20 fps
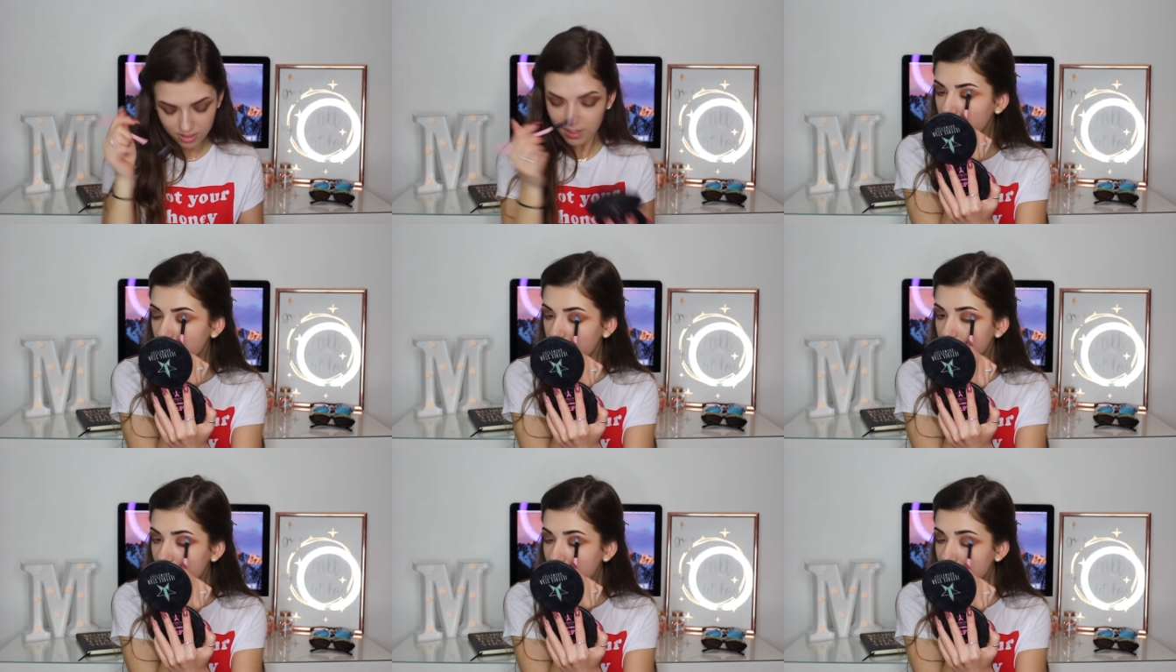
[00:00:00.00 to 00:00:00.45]

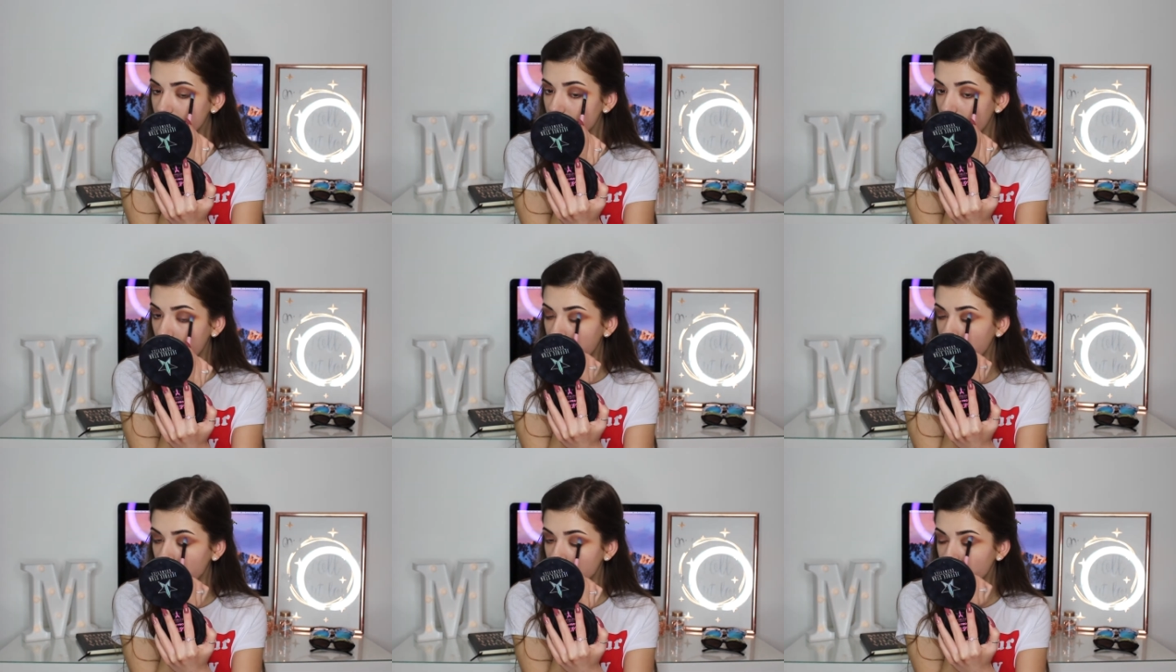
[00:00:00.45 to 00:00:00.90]
That, that's
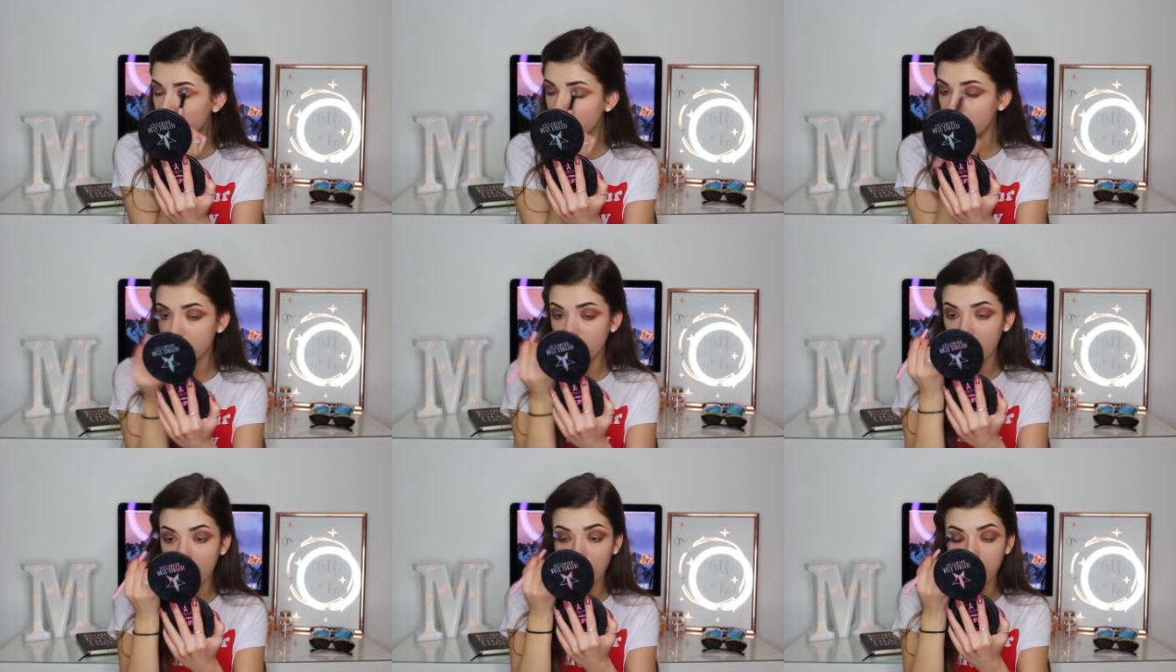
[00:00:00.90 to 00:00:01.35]
like as good
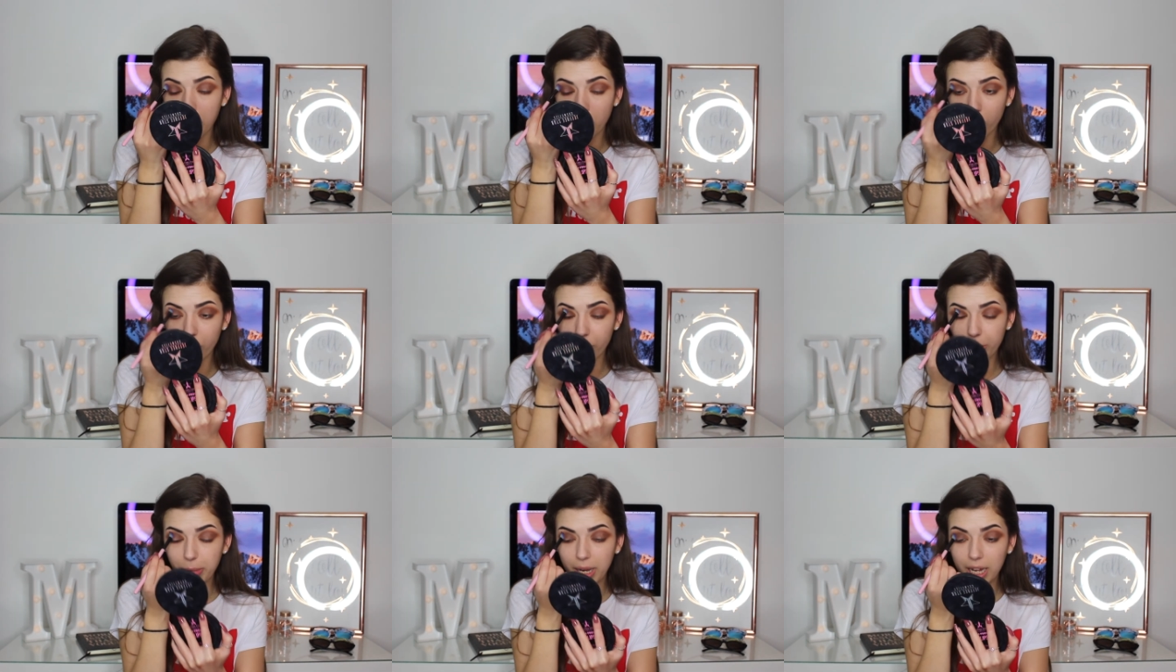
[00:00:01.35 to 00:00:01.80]
as like a
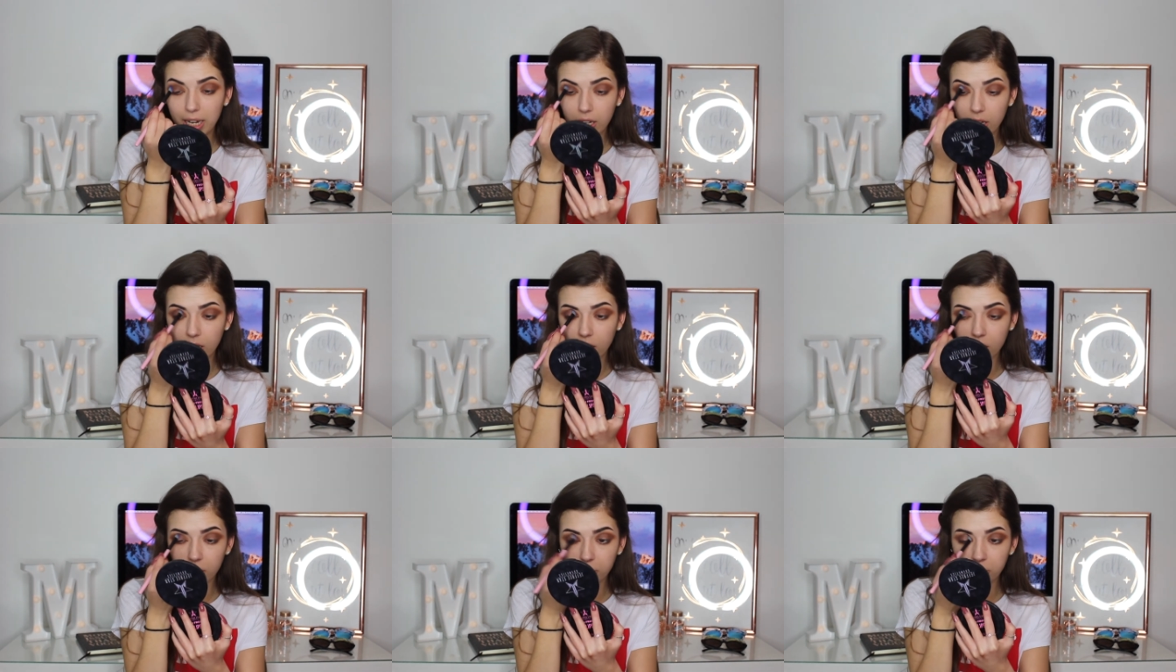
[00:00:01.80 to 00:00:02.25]
Morphe
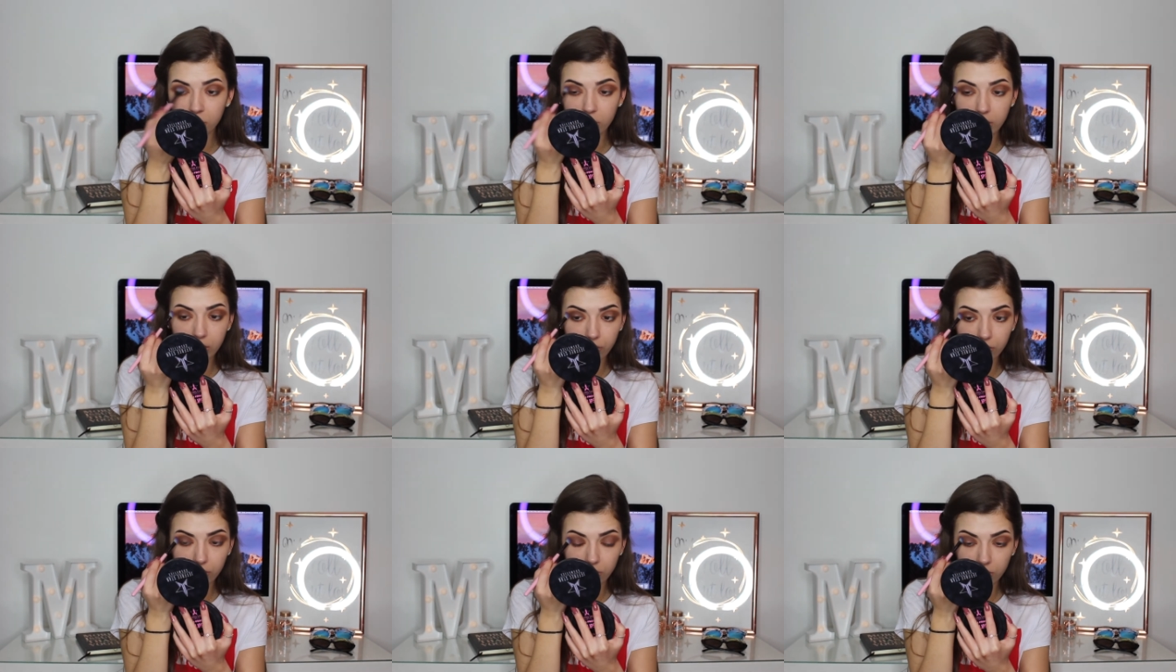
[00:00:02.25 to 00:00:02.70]
palette. I'm not
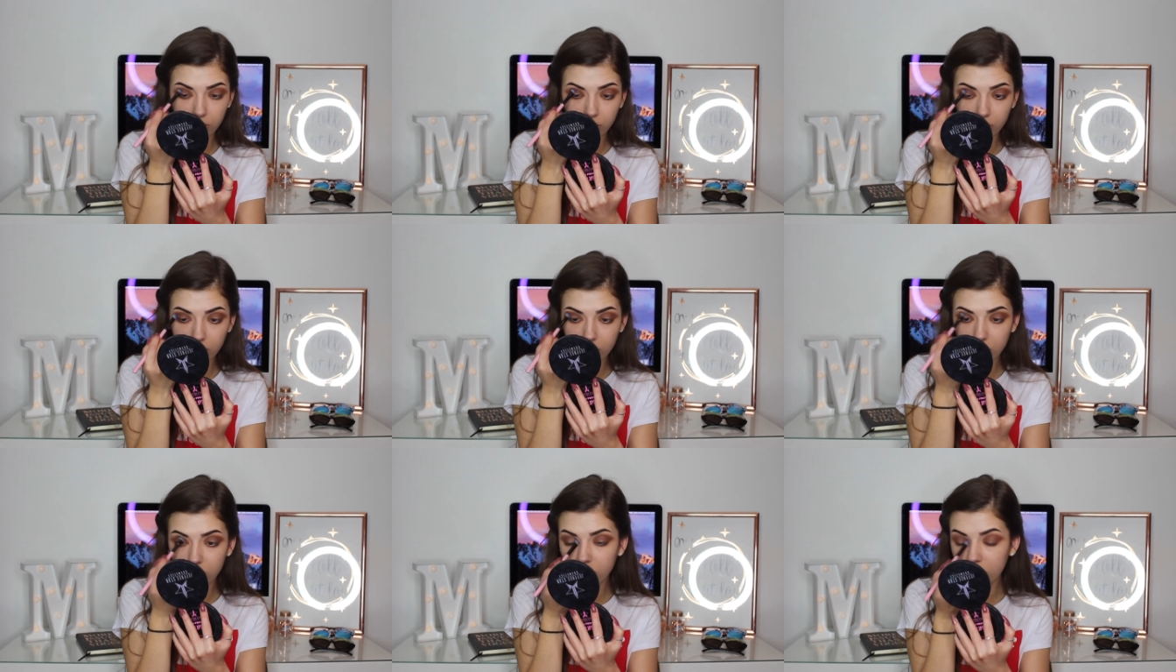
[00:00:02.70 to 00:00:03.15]
even...
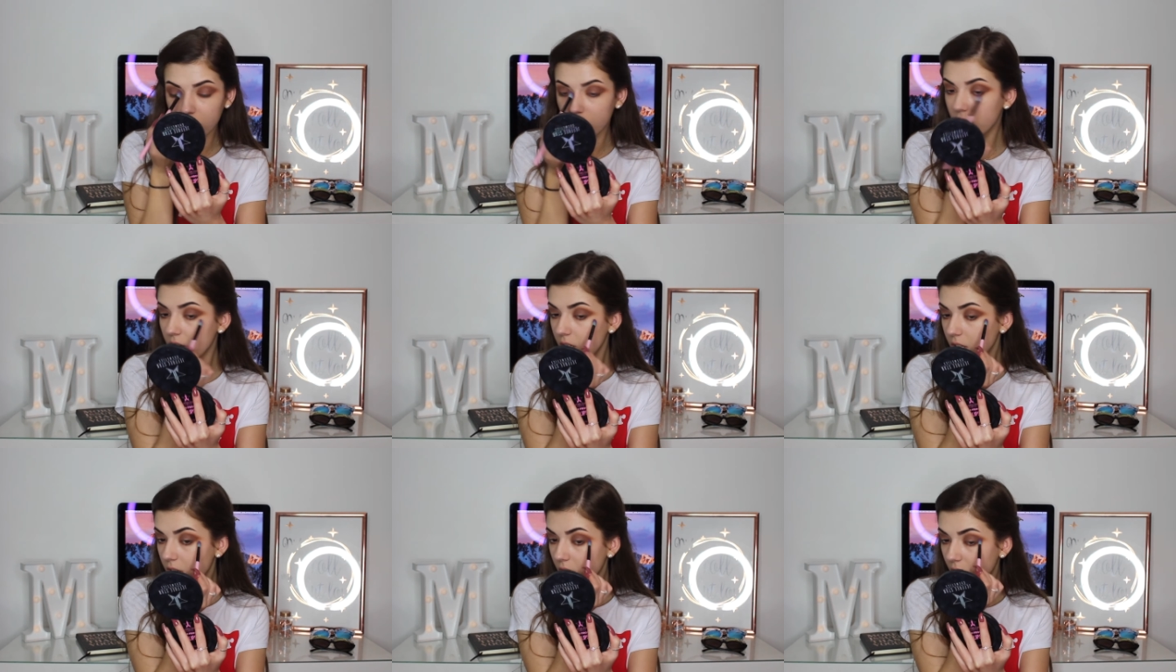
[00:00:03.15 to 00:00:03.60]

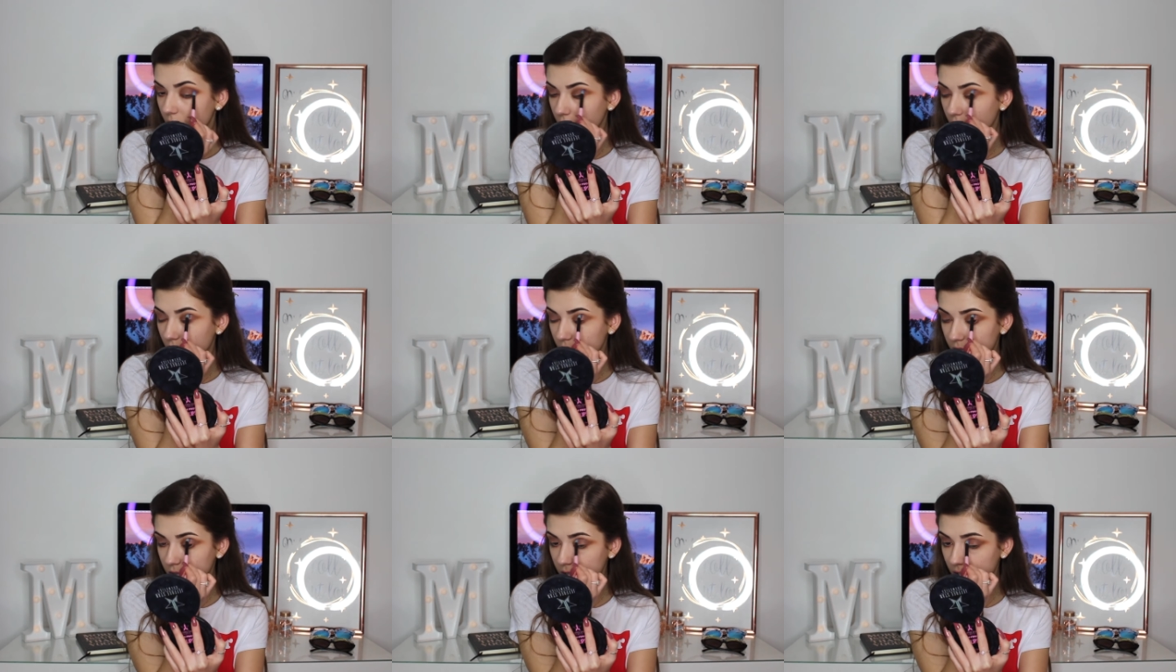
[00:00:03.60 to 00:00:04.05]
No,
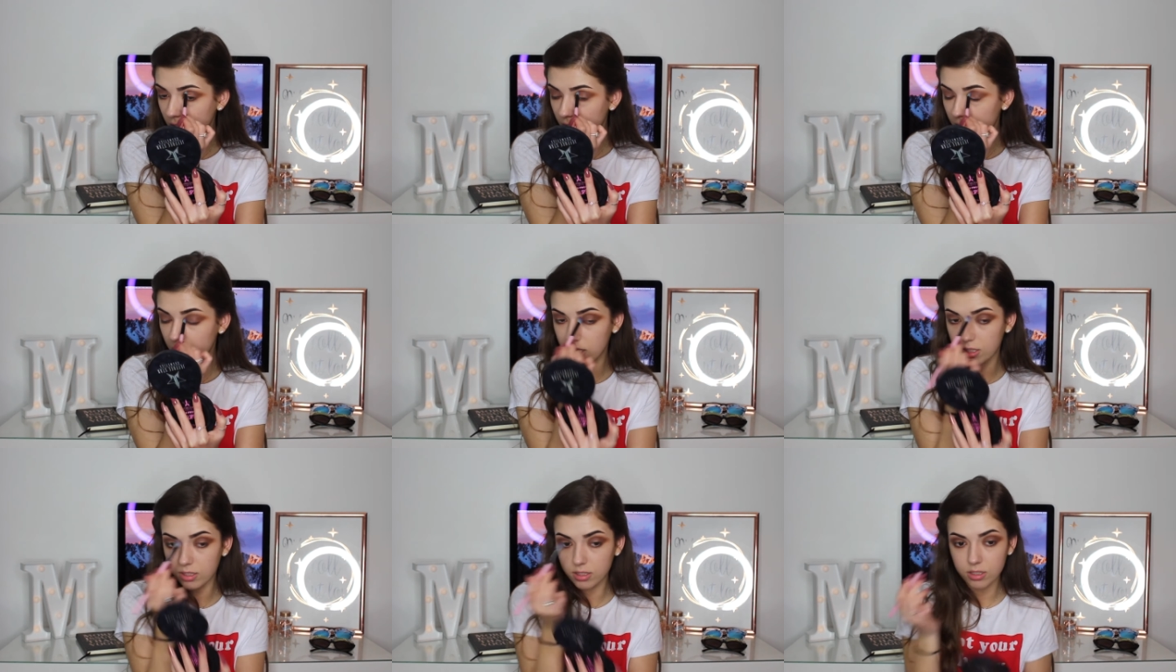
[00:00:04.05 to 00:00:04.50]
I think it
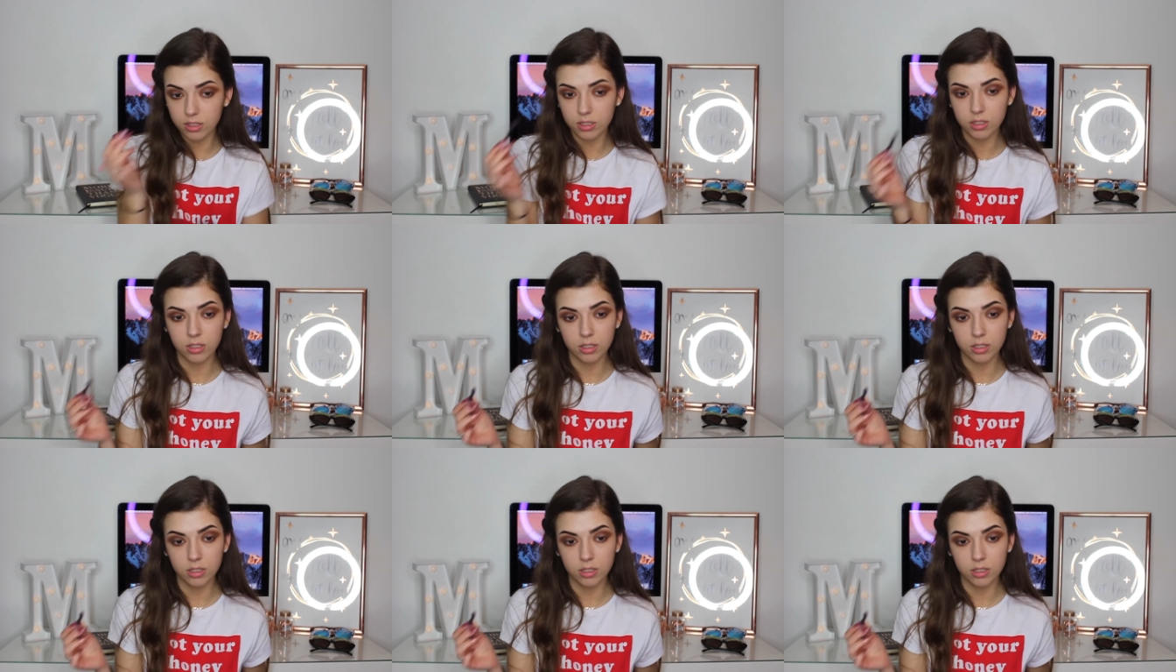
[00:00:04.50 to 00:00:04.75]
is.